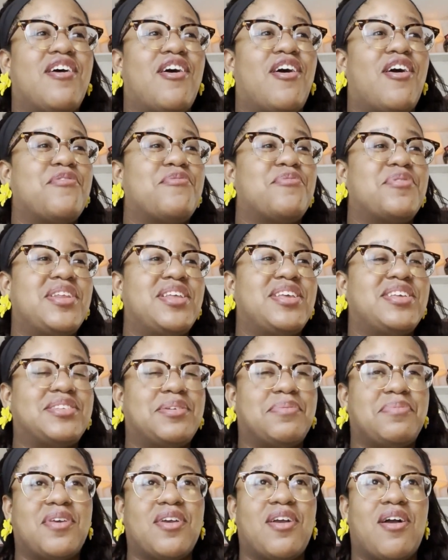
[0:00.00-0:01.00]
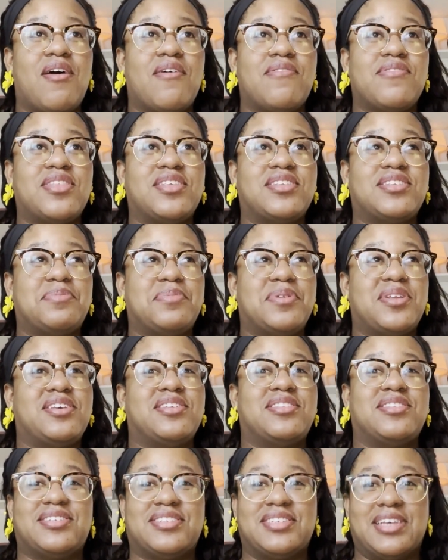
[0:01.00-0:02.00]
are reading something off, and then somebody
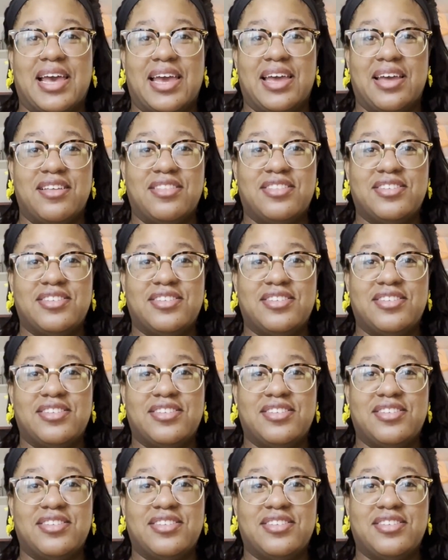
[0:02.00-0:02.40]
in the side